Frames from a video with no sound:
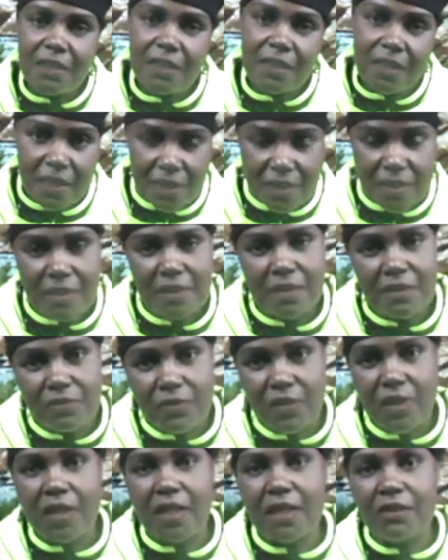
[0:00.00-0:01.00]
Yes, live
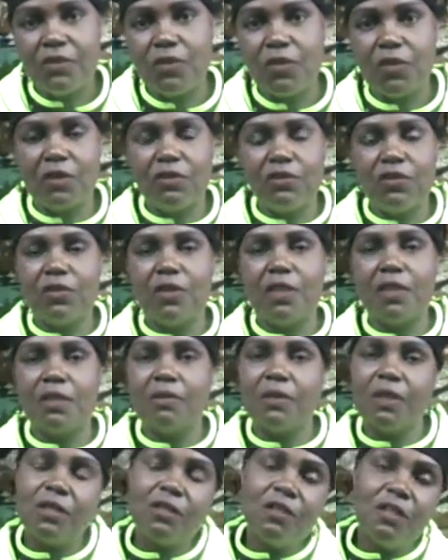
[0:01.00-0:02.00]
your life to the fullest.
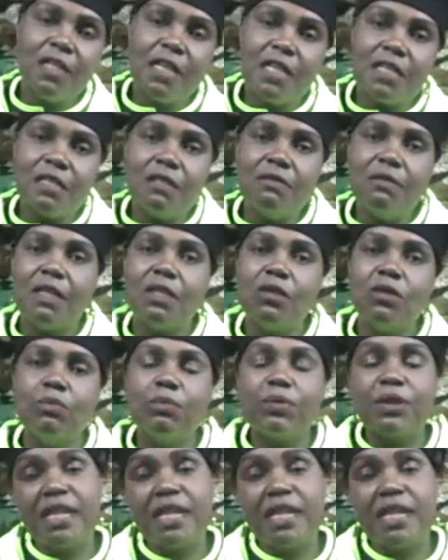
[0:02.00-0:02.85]
When God has given you